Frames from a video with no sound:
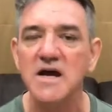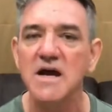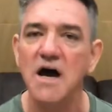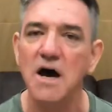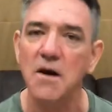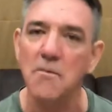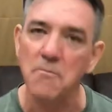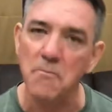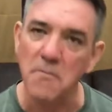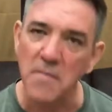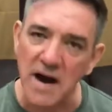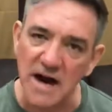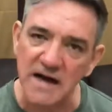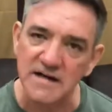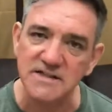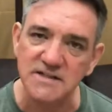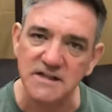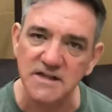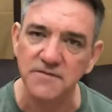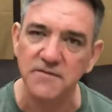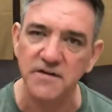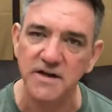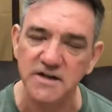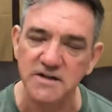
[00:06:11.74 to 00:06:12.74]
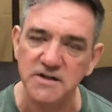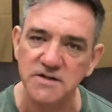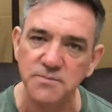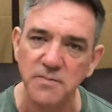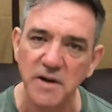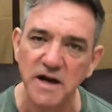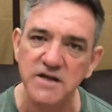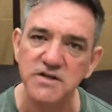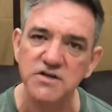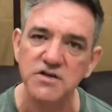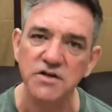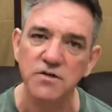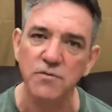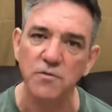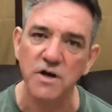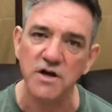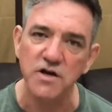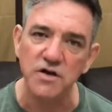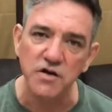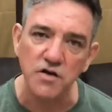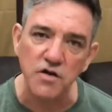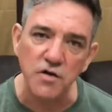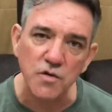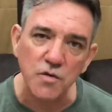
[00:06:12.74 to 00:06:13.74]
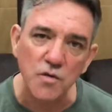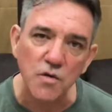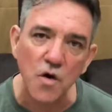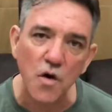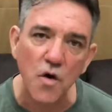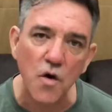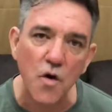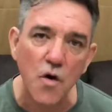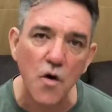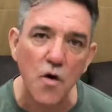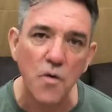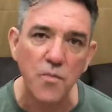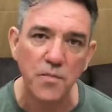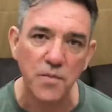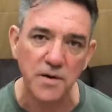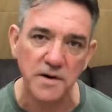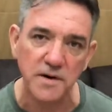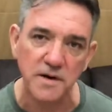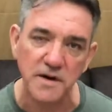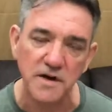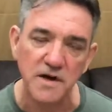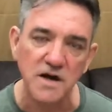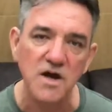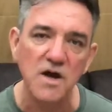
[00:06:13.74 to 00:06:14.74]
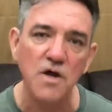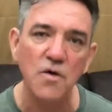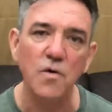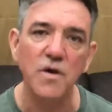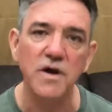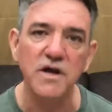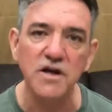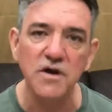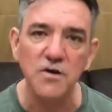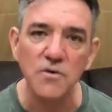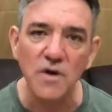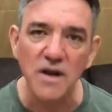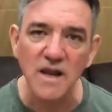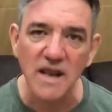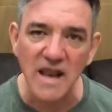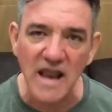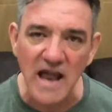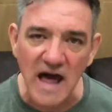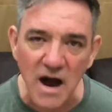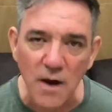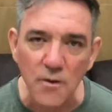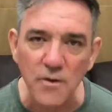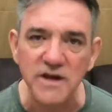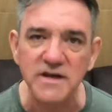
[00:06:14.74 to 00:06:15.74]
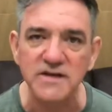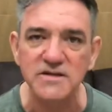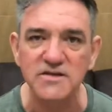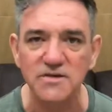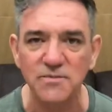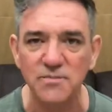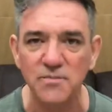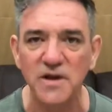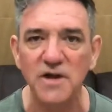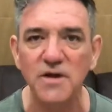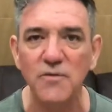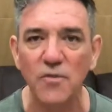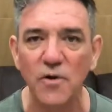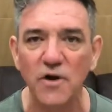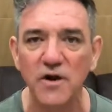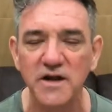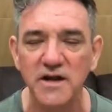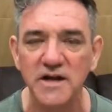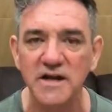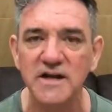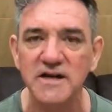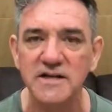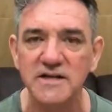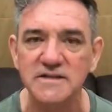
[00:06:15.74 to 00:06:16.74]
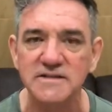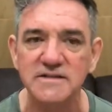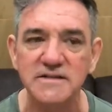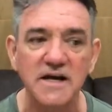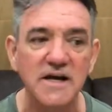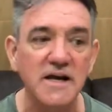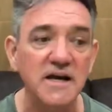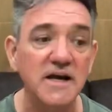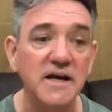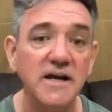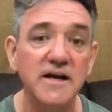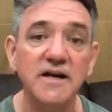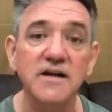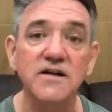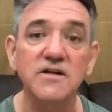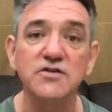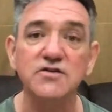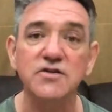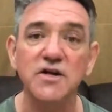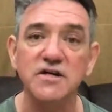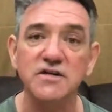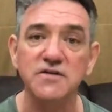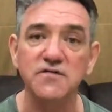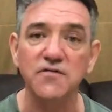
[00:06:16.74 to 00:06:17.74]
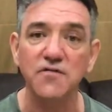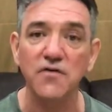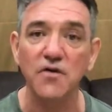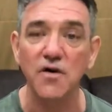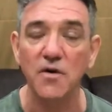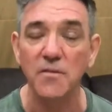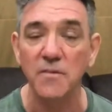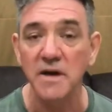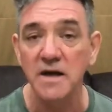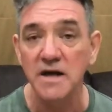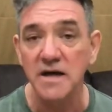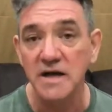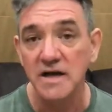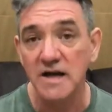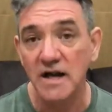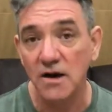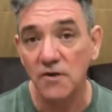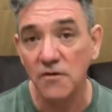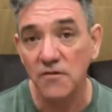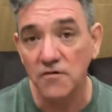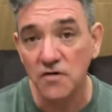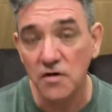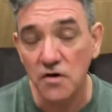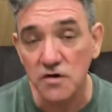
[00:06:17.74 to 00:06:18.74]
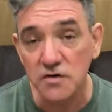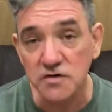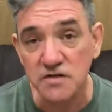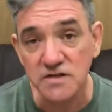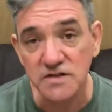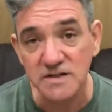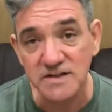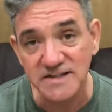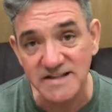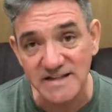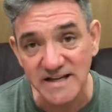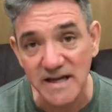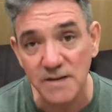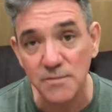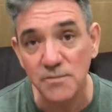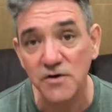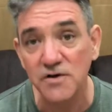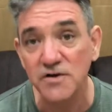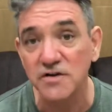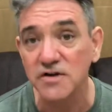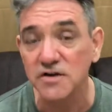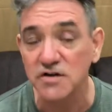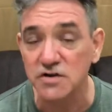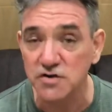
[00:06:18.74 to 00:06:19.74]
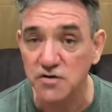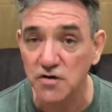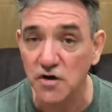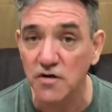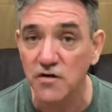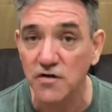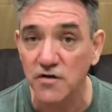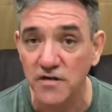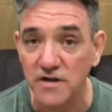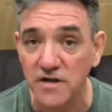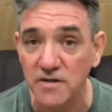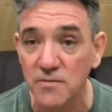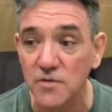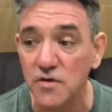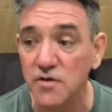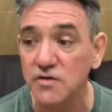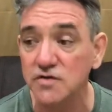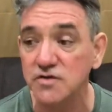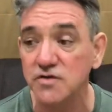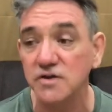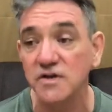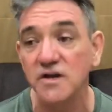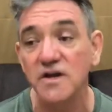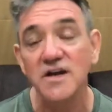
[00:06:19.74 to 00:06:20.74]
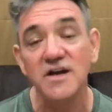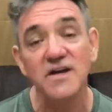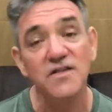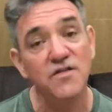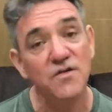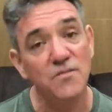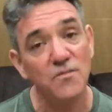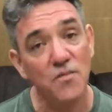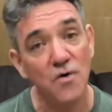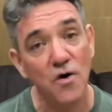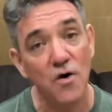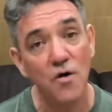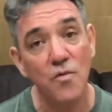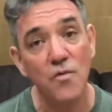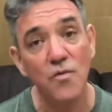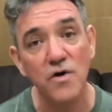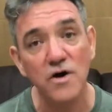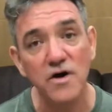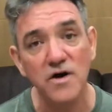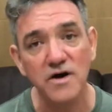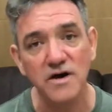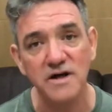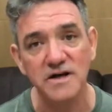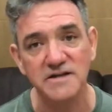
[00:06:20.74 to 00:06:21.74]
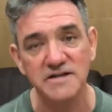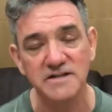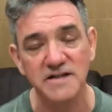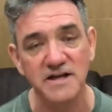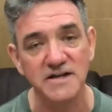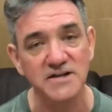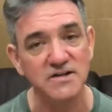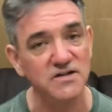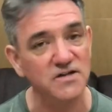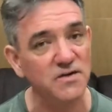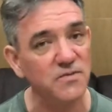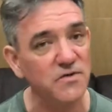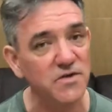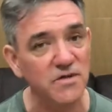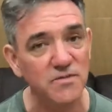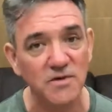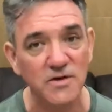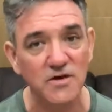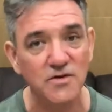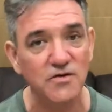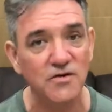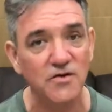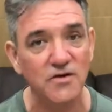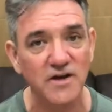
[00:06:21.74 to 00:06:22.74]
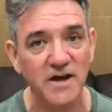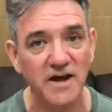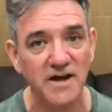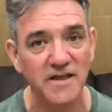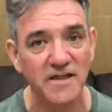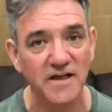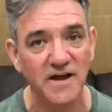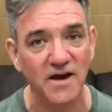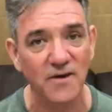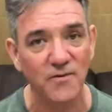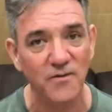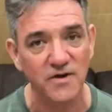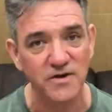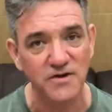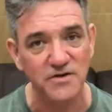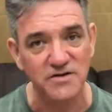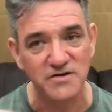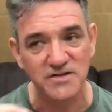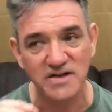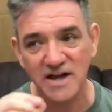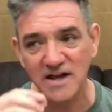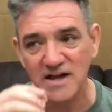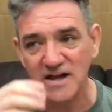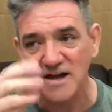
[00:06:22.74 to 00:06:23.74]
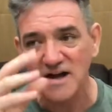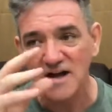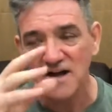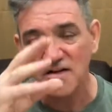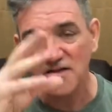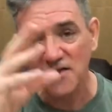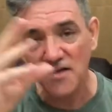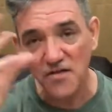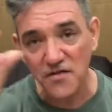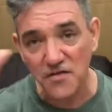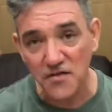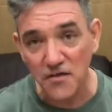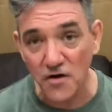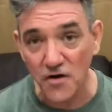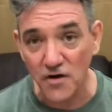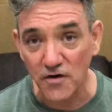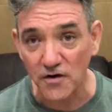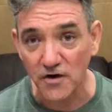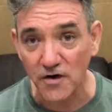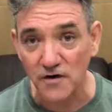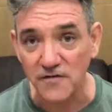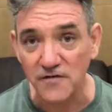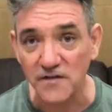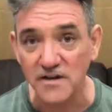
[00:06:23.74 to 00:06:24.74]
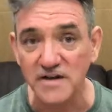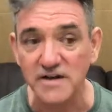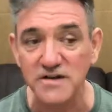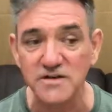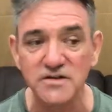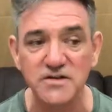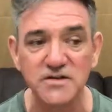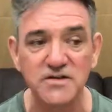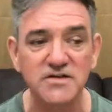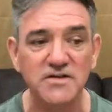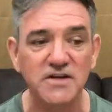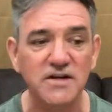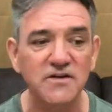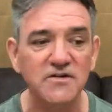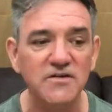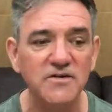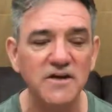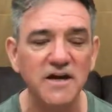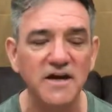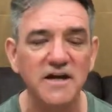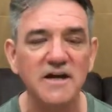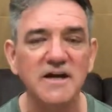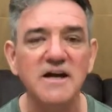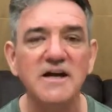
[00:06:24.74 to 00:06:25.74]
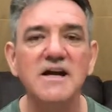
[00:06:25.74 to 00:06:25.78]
a massive expansion. When you open, when you allow it to be what it is, it'll transform. Now, of course, the deeper and the stronger the emotion, the more work it takes. Some of them will go like that, when you take the thought off it and just say, okay,